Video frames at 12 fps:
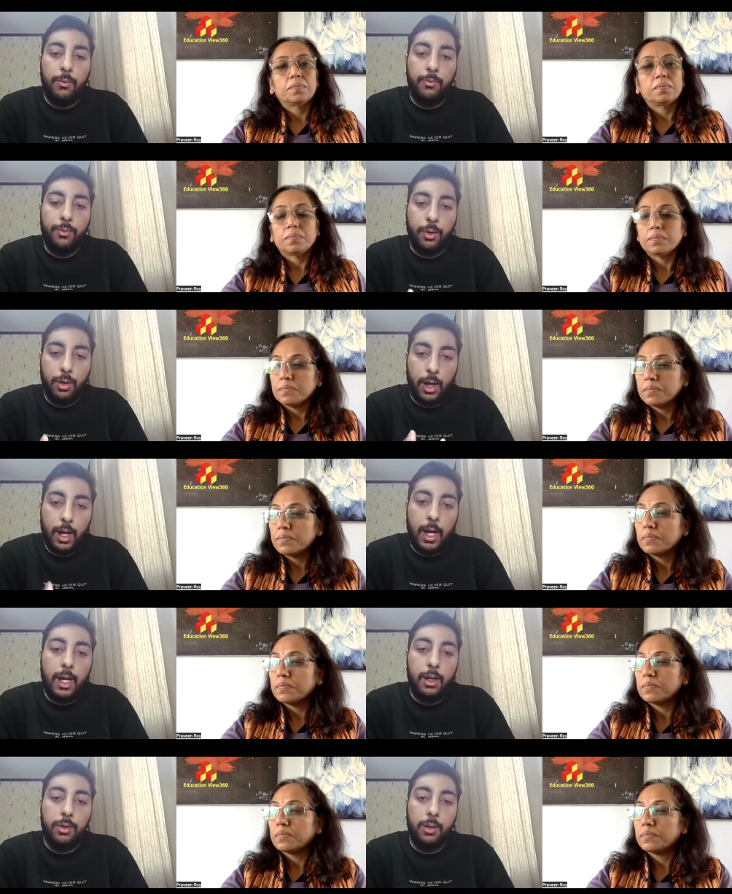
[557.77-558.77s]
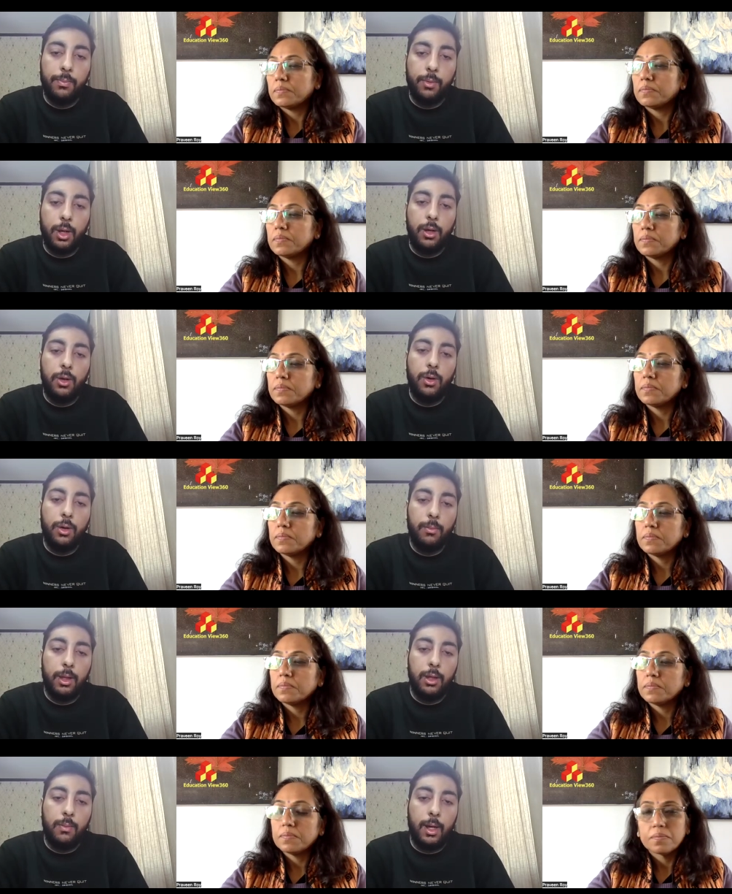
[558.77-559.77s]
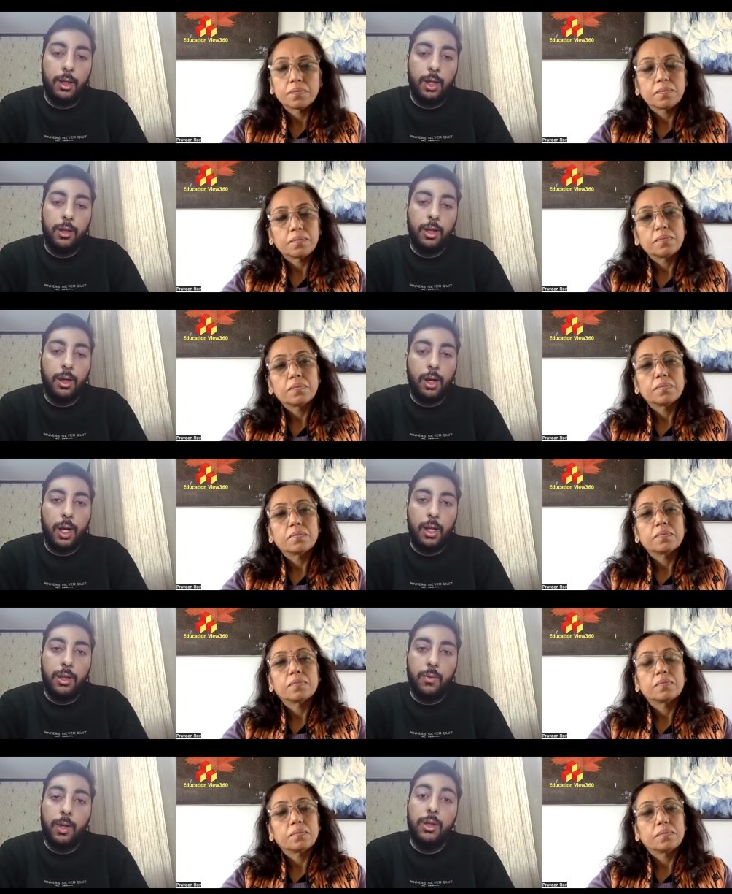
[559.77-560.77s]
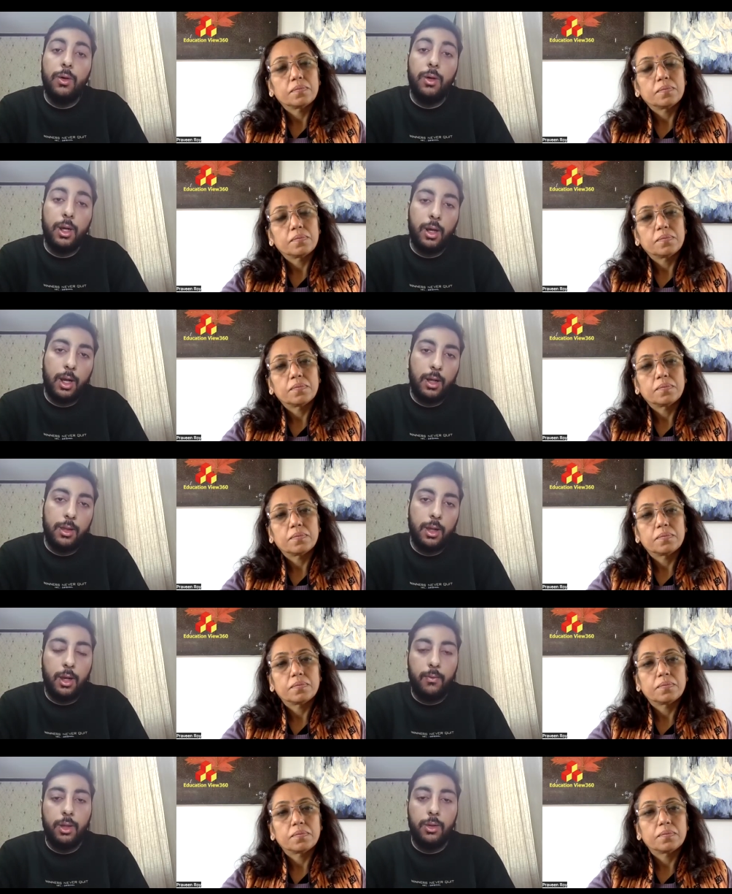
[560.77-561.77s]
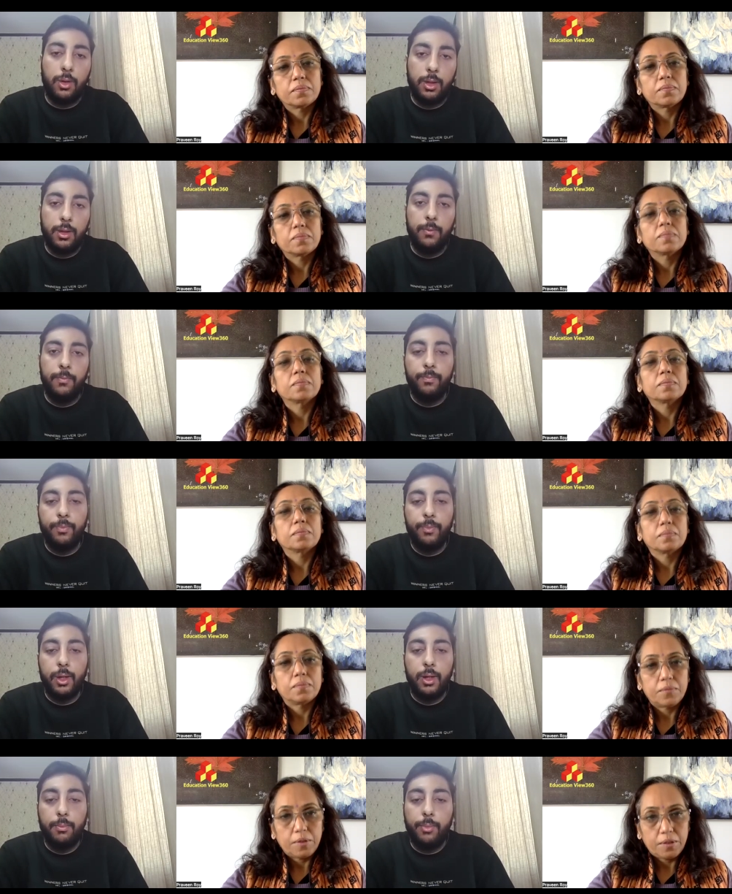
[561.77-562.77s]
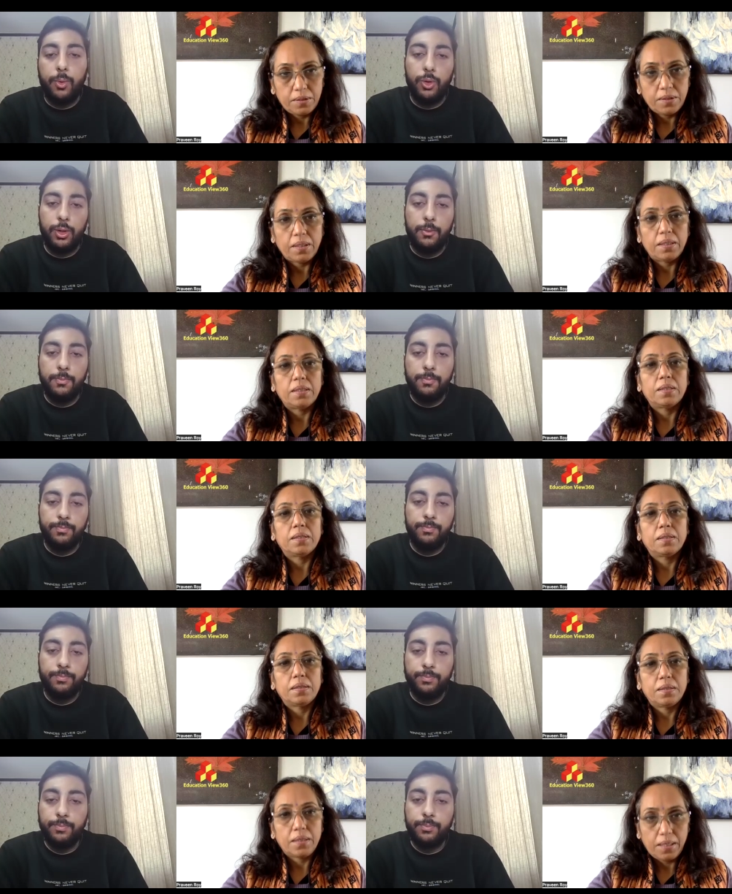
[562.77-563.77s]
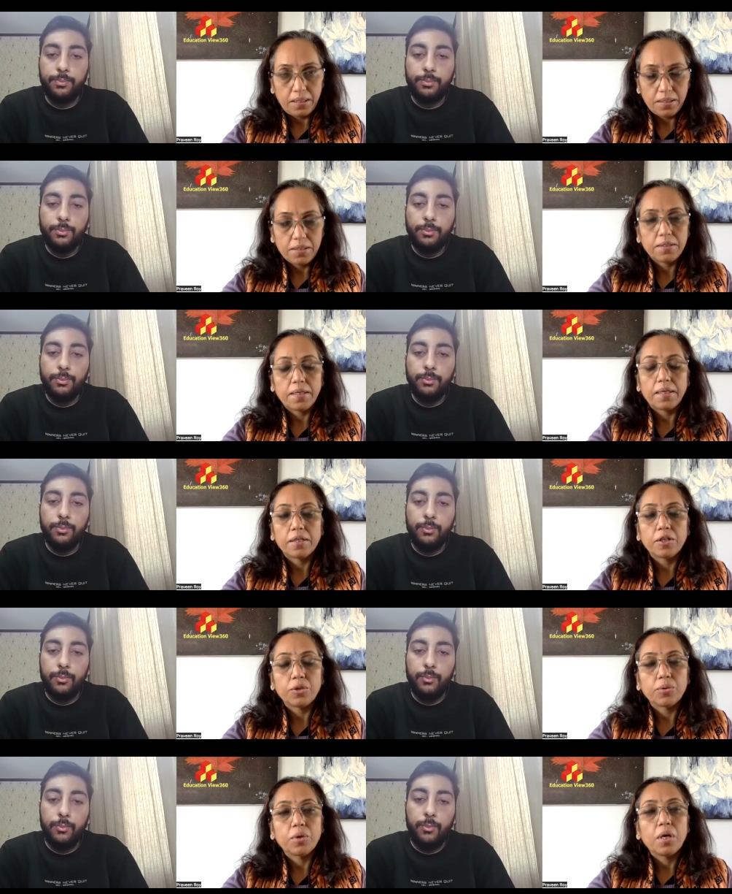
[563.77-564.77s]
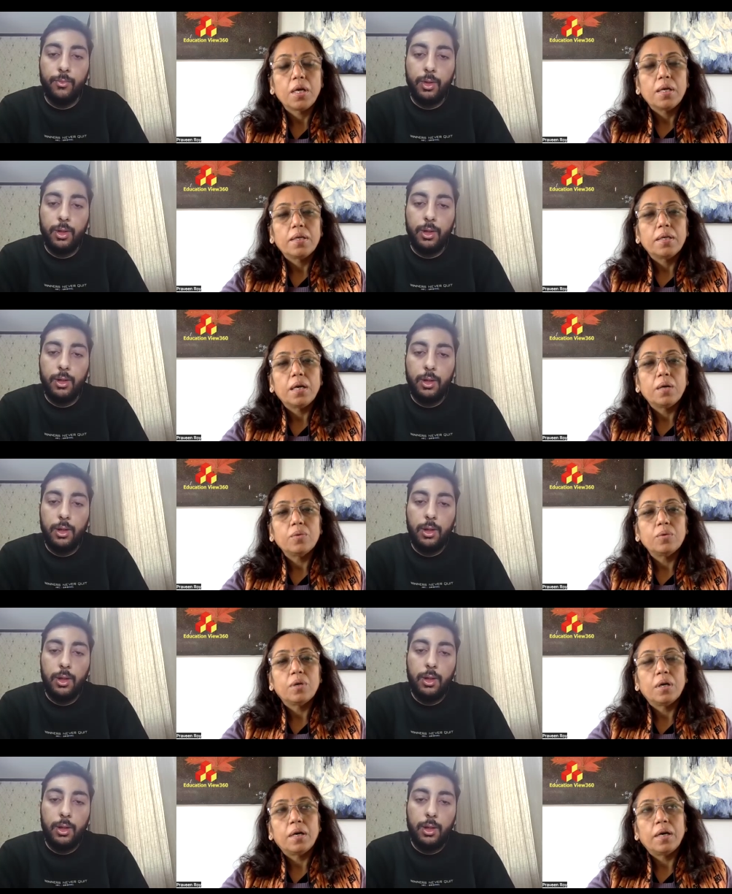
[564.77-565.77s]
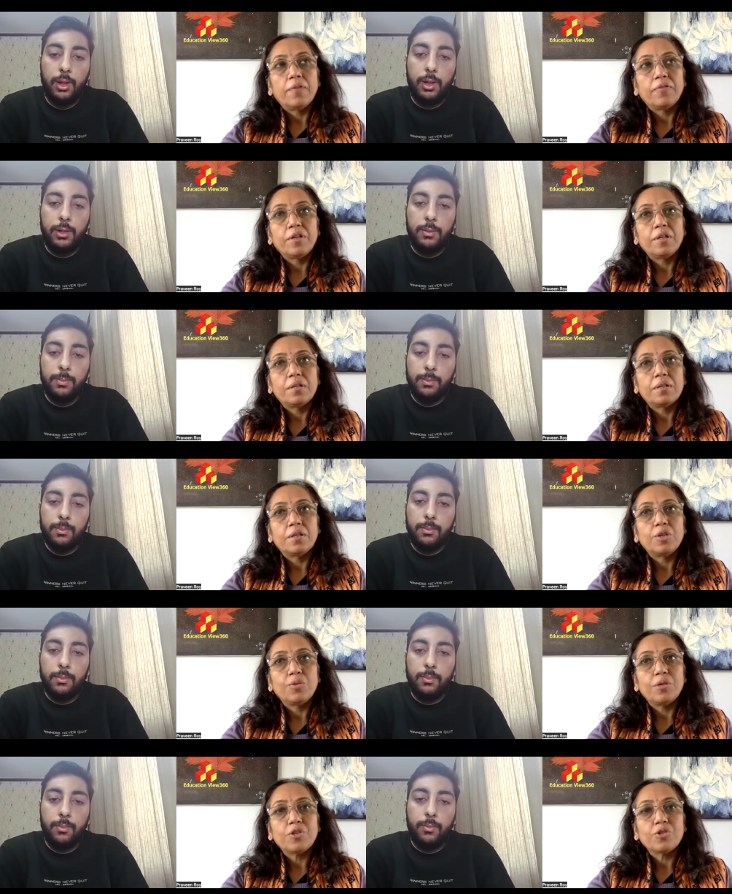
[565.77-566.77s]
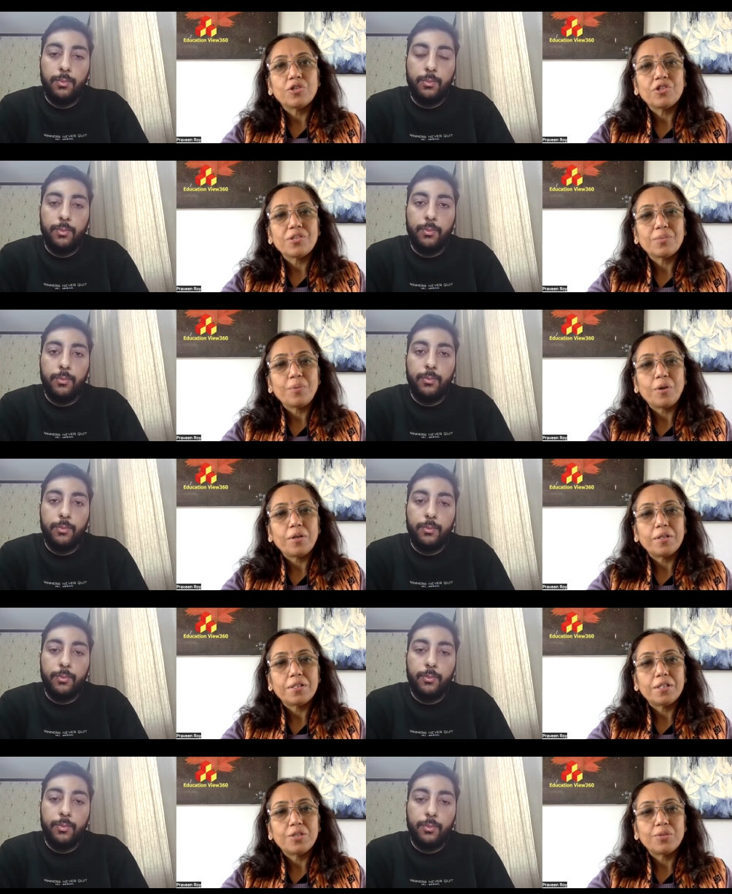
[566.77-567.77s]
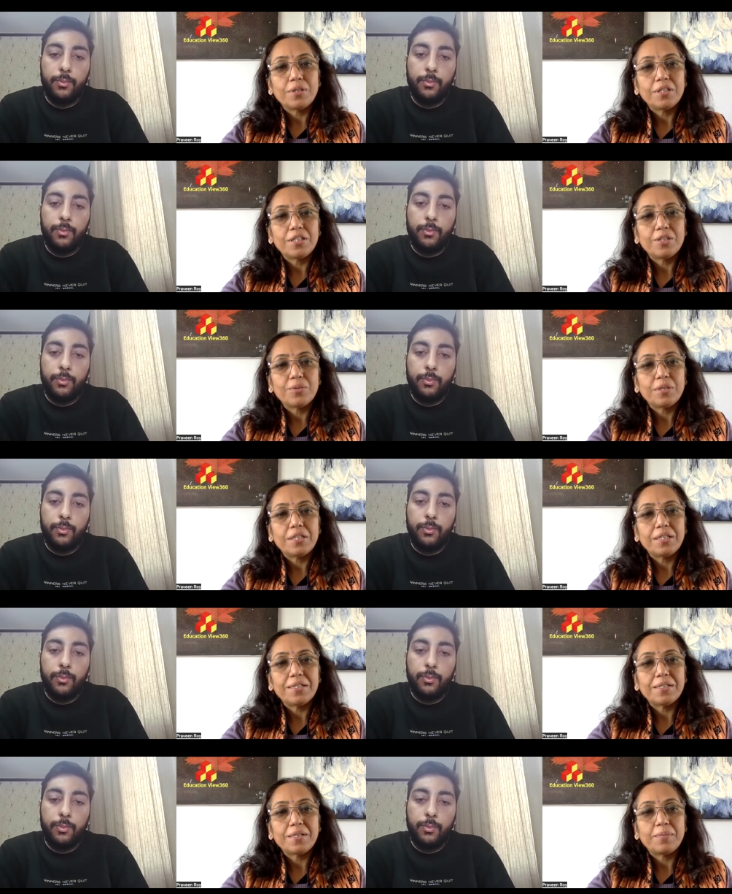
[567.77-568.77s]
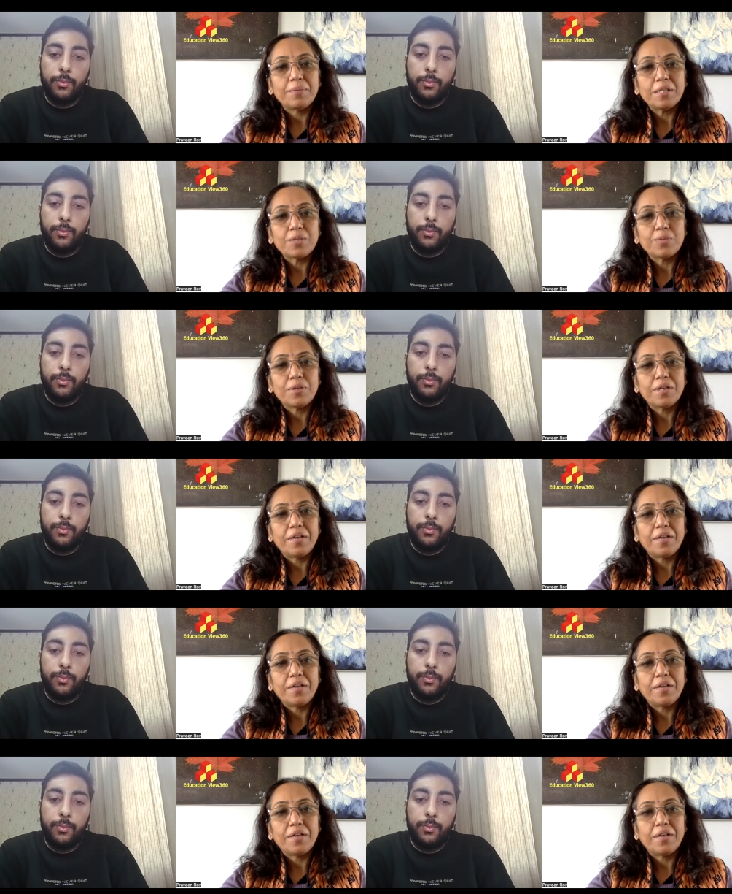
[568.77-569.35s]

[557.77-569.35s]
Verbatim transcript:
Speaker 1: have hands up in your mathematics in class 12th or in class 11th also both right,
Speaker 2: right. Thank you. Now, uh, every new education policy 2020 is a buzzword